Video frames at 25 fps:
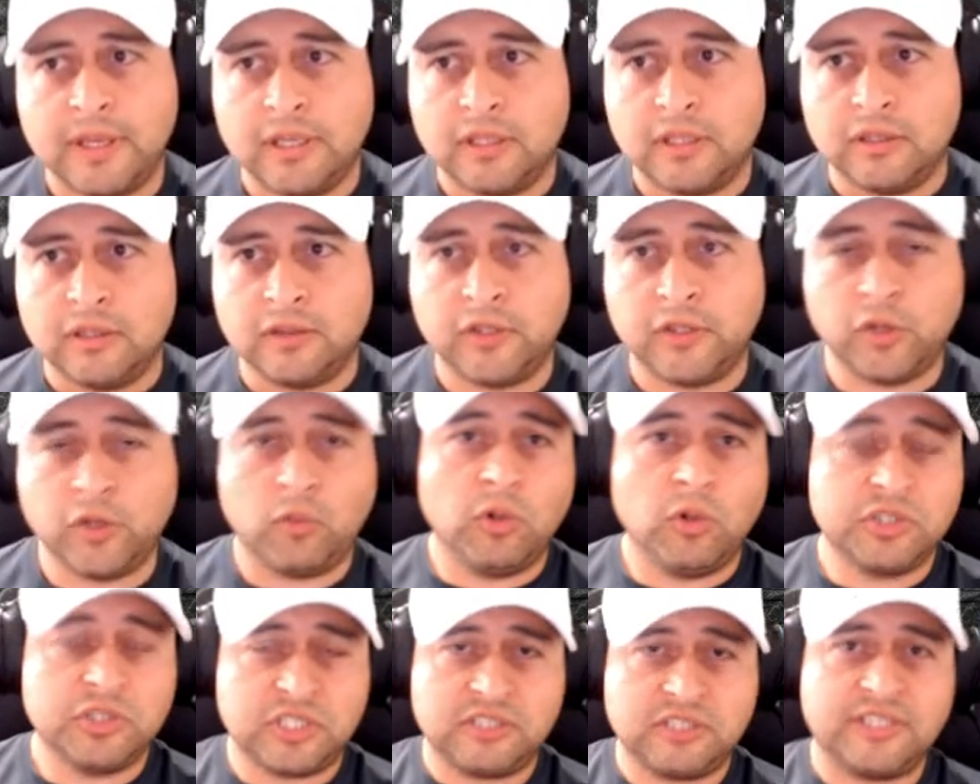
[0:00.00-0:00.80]
There
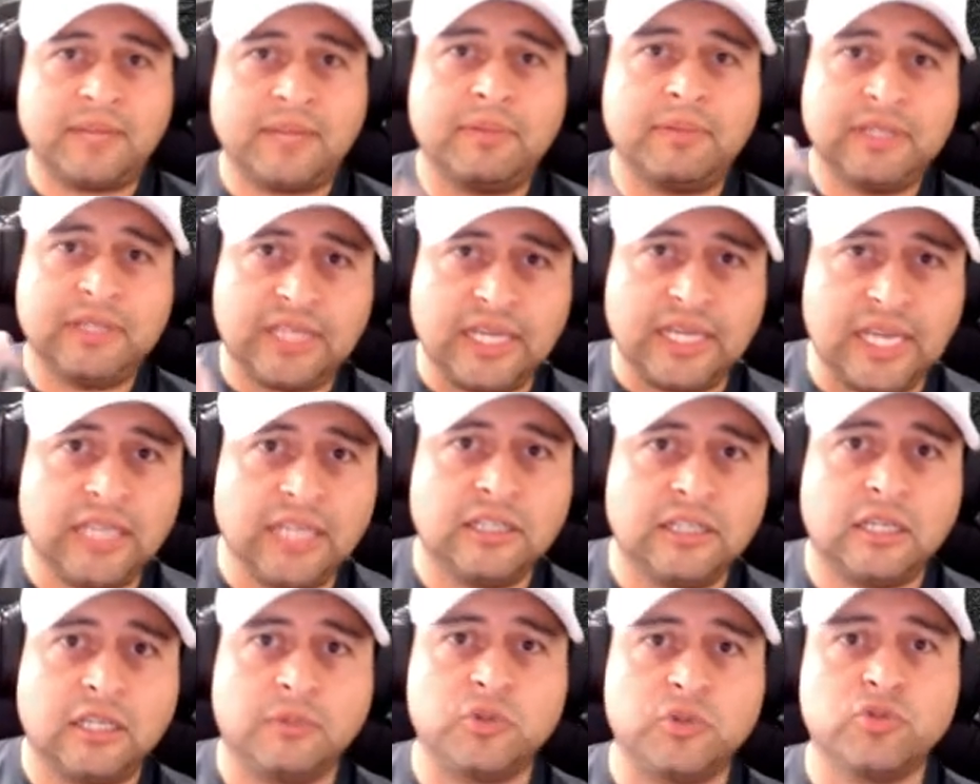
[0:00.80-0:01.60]
was a segment that
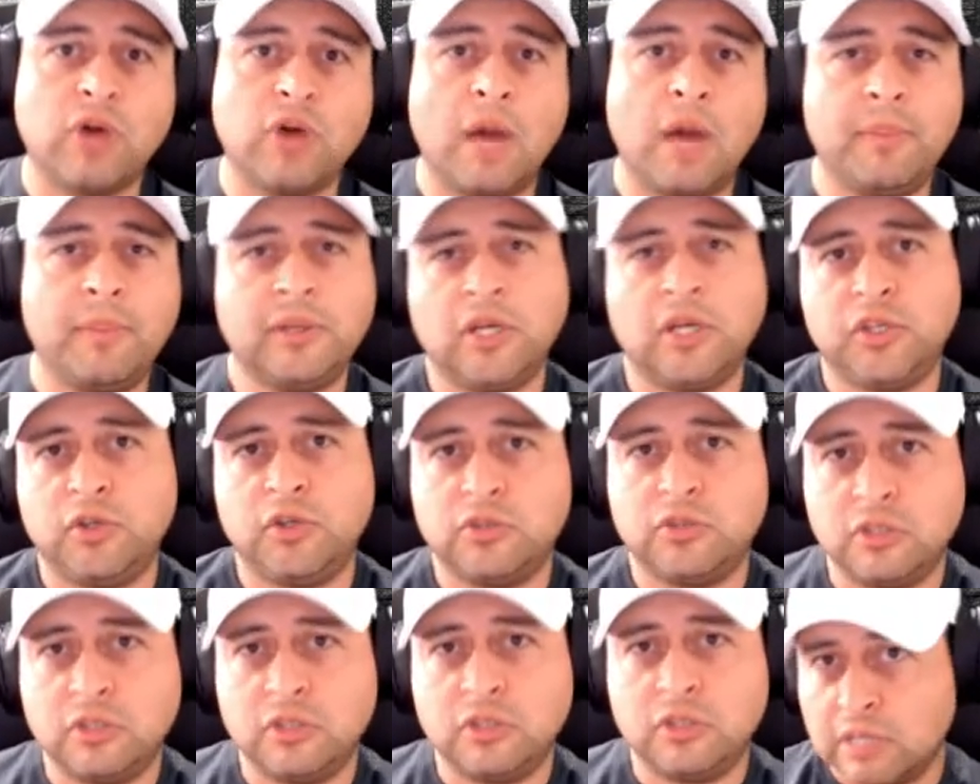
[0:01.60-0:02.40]
ended up dropping on
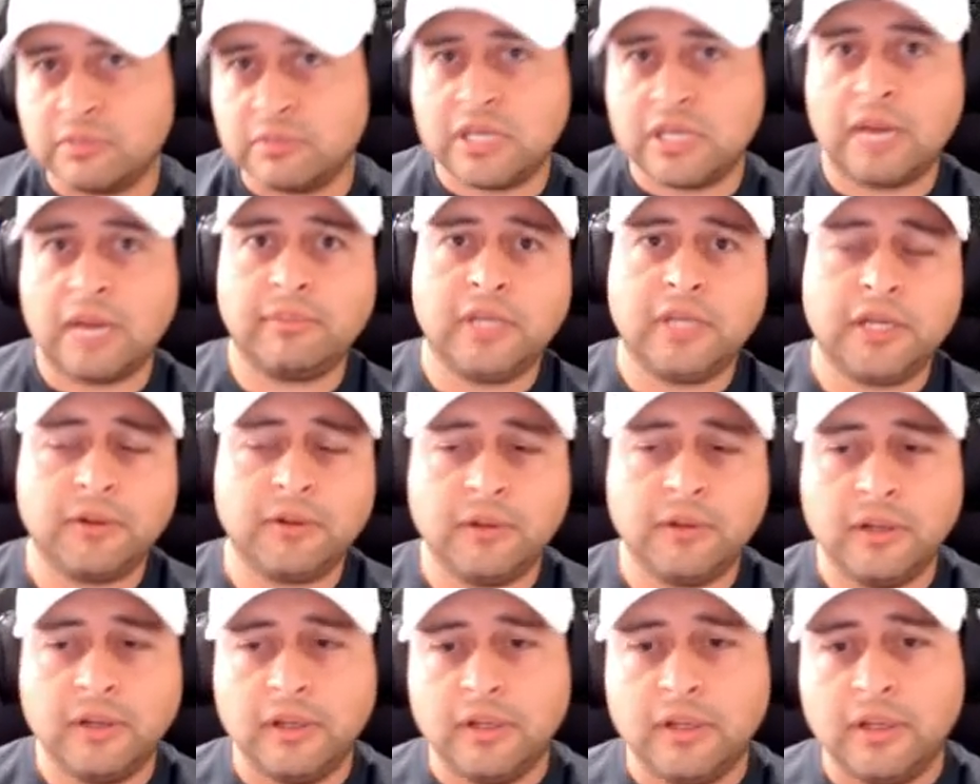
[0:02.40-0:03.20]
YouTube sometime later,